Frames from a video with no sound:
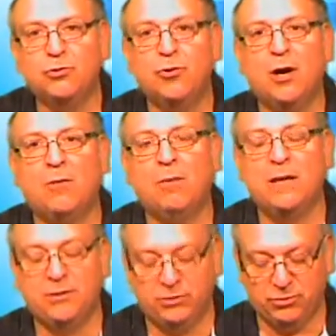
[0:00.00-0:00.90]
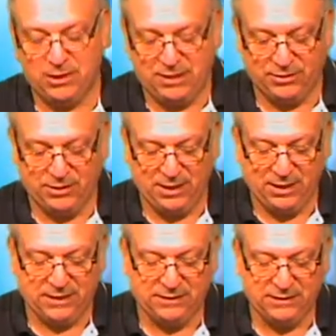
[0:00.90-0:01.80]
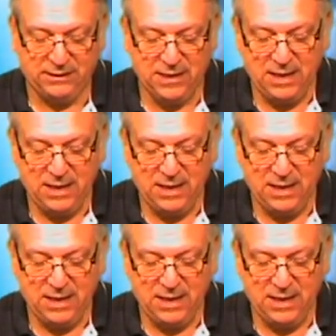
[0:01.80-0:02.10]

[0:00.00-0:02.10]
Trailblazers at the Nuggets.